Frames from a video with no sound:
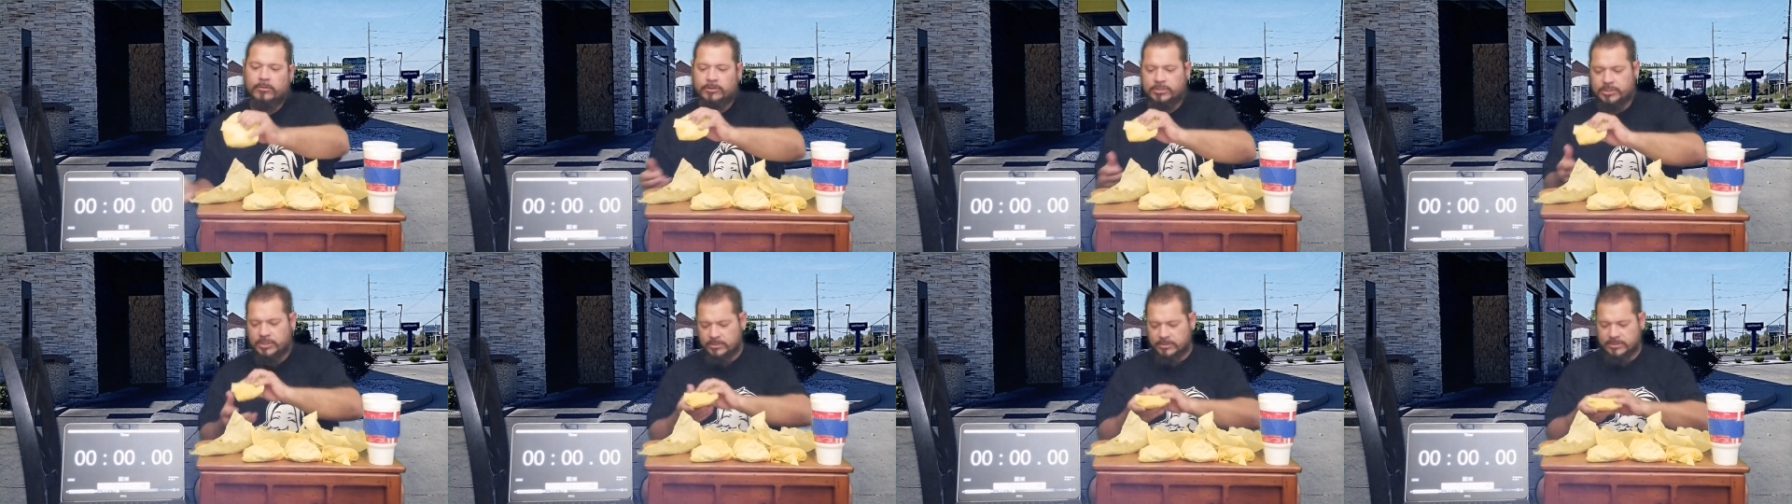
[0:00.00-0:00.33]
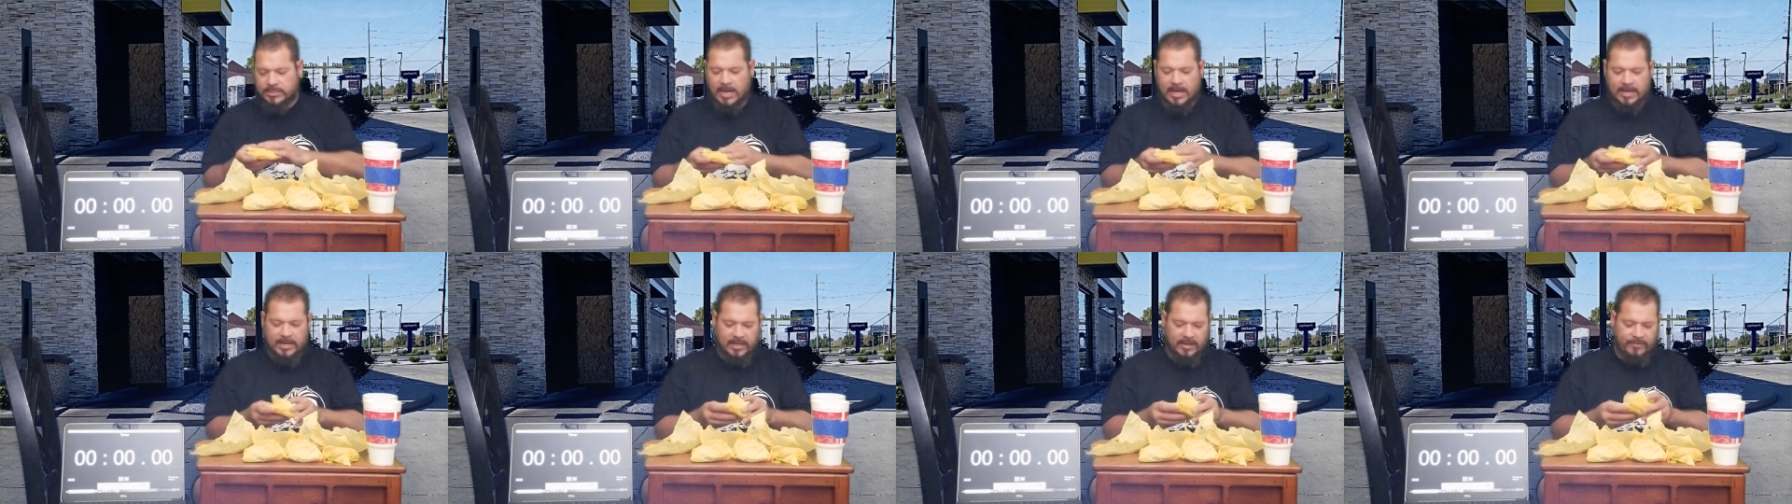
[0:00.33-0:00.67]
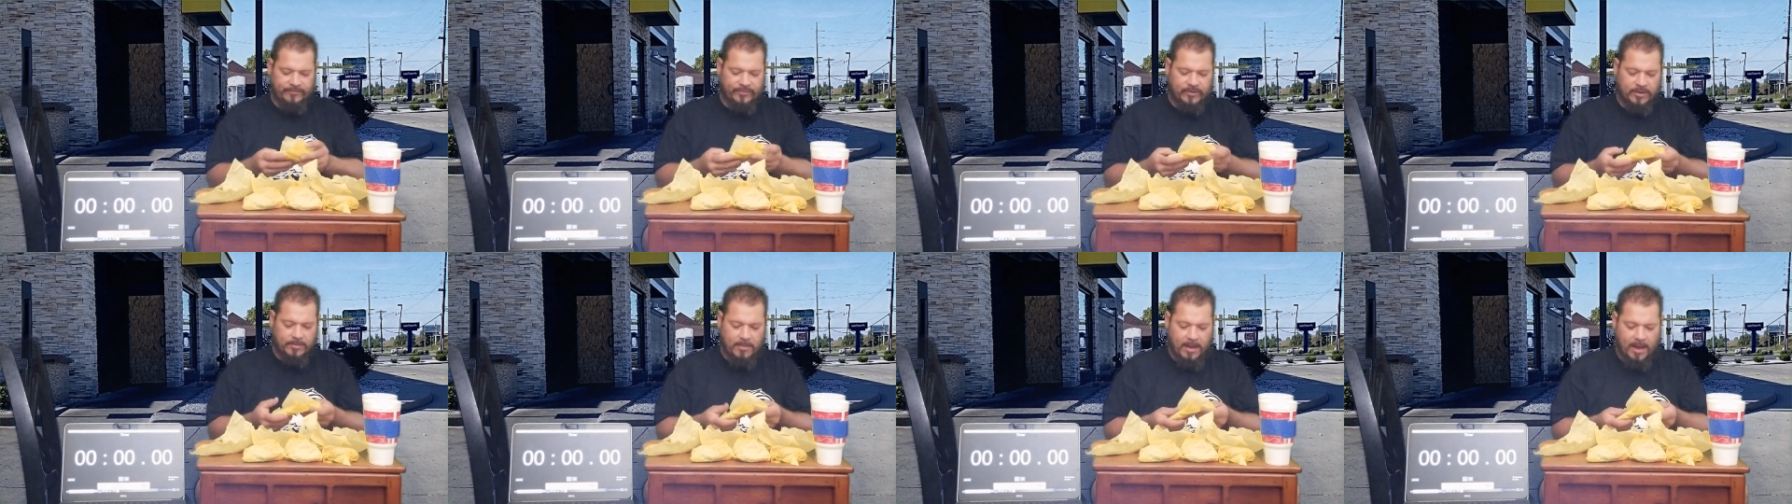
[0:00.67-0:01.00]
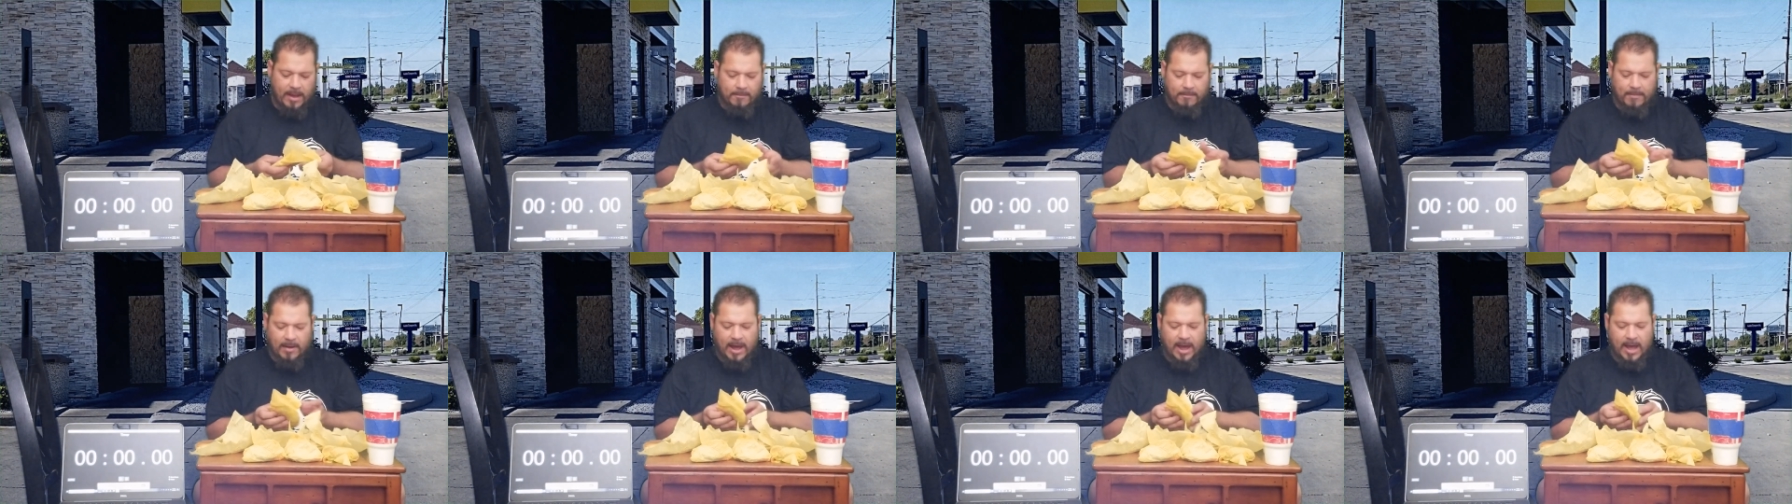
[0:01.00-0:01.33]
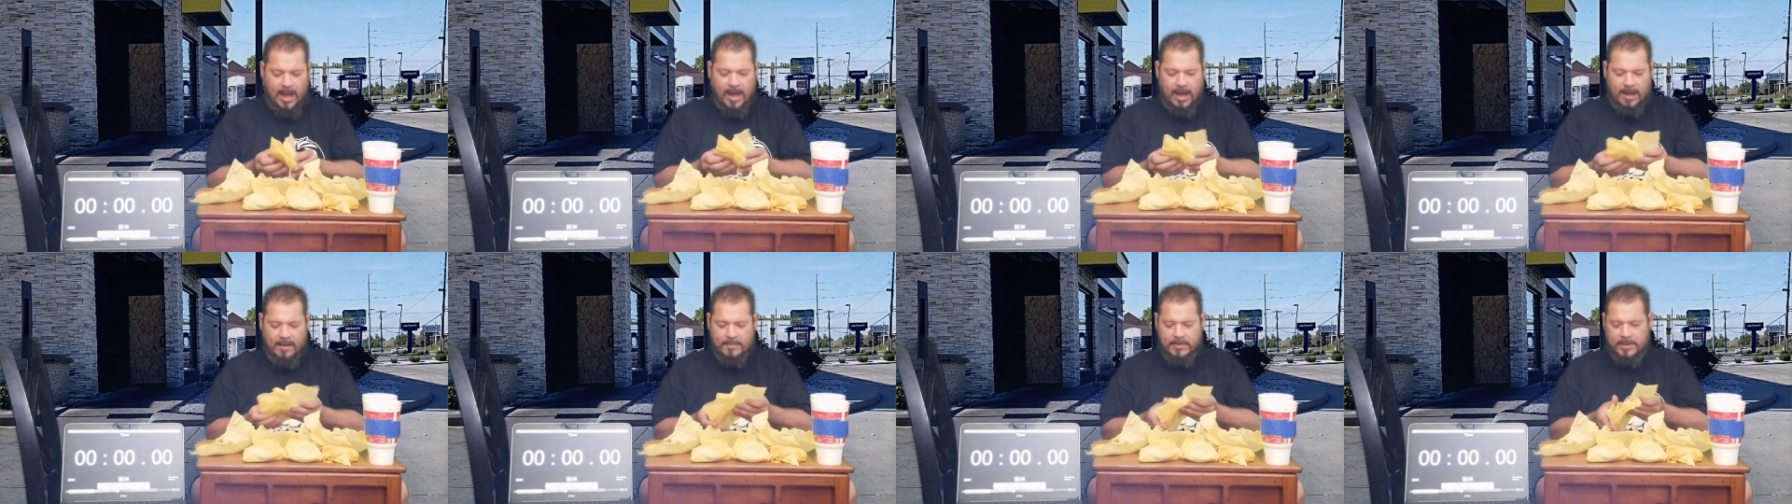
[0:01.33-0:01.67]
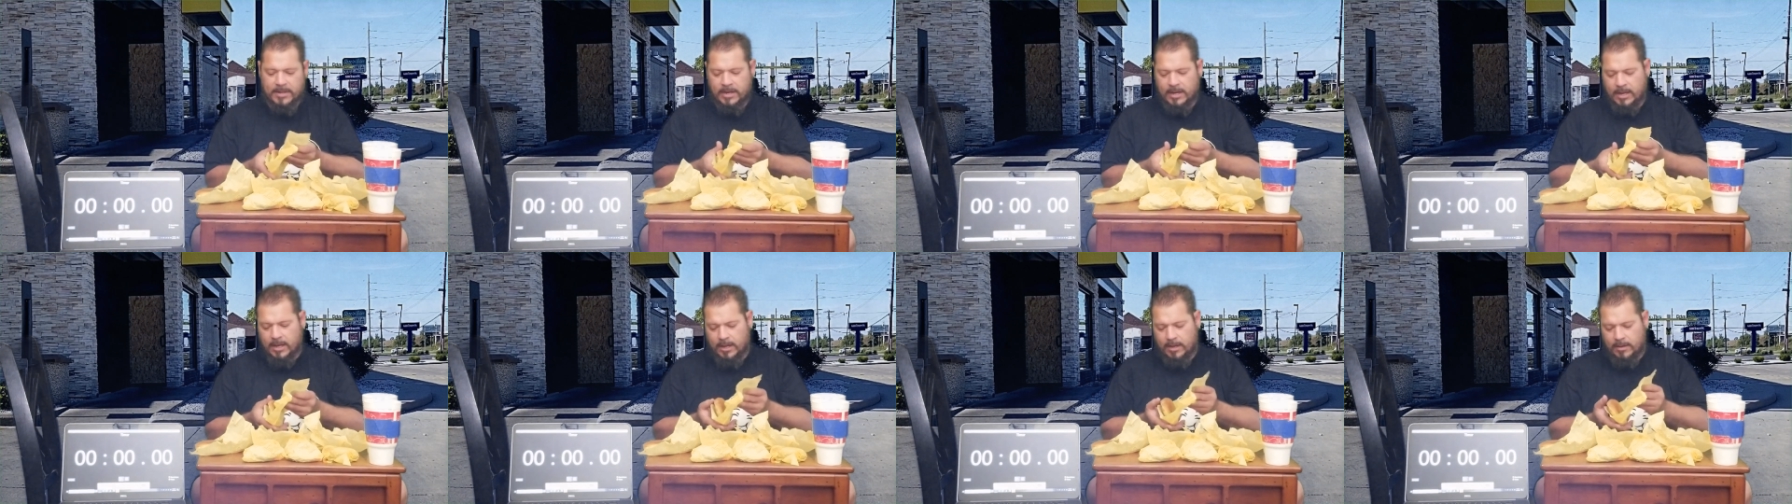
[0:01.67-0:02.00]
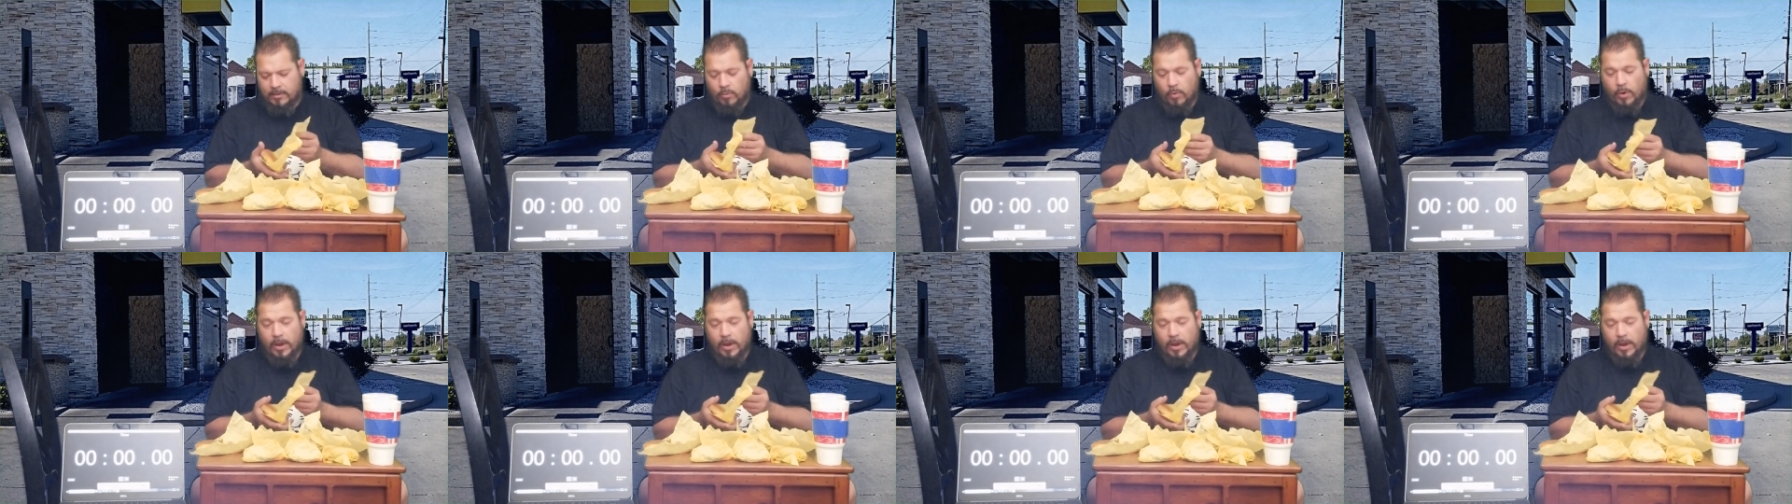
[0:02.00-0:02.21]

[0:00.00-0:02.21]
She was kind of iffy about Bob and uh,